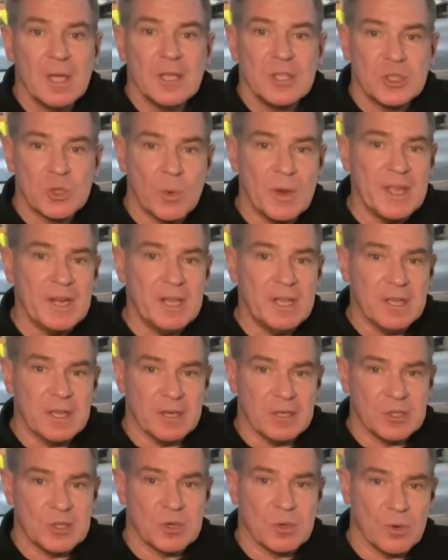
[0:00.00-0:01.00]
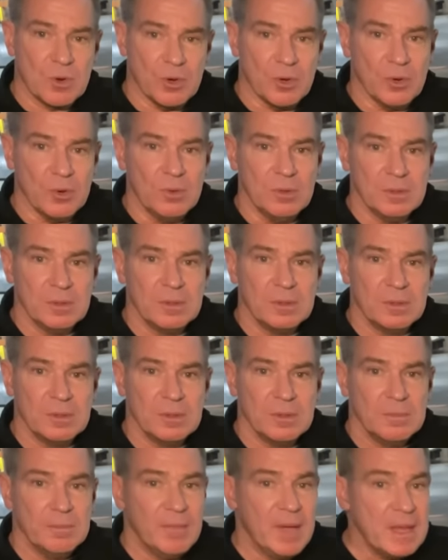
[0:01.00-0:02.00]
Sweeney and his crew
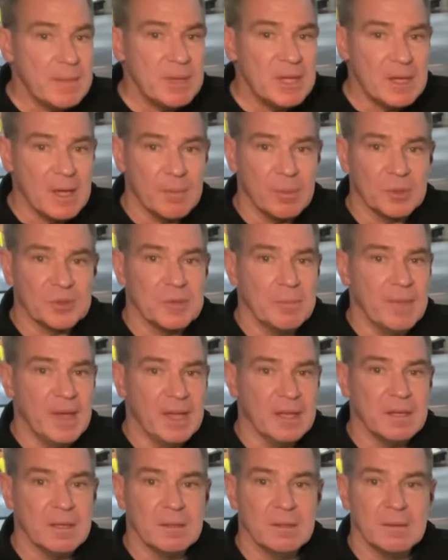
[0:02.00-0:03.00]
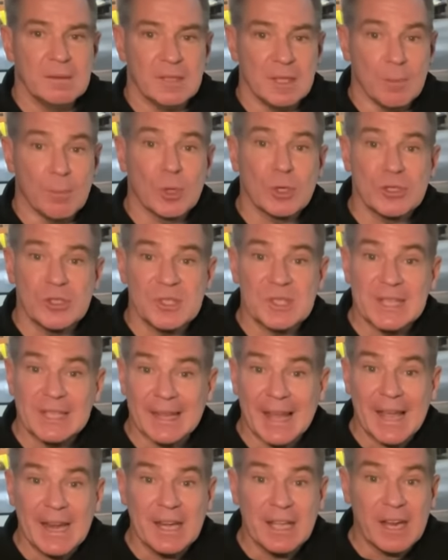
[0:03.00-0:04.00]
may be able to make the emergency
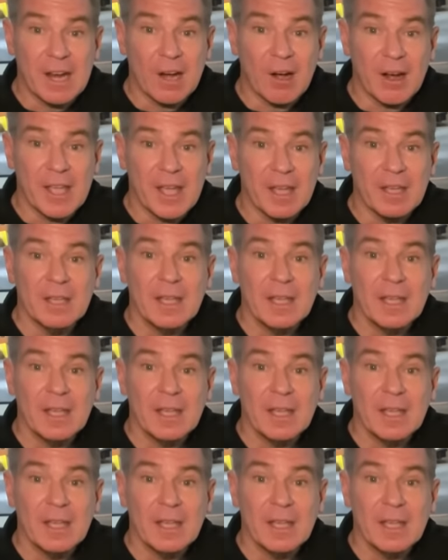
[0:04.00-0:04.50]
landing area